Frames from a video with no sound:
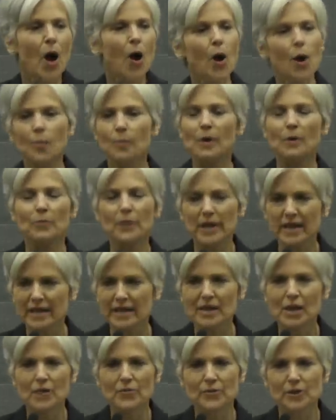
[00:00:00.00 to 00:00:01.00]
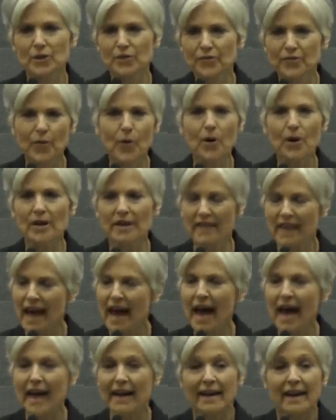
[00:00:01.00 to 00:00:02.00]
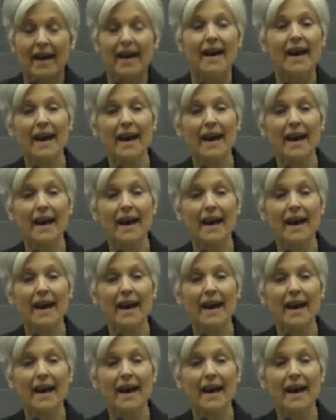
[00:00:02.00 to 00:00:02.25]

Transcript: oh, but we can never afford that.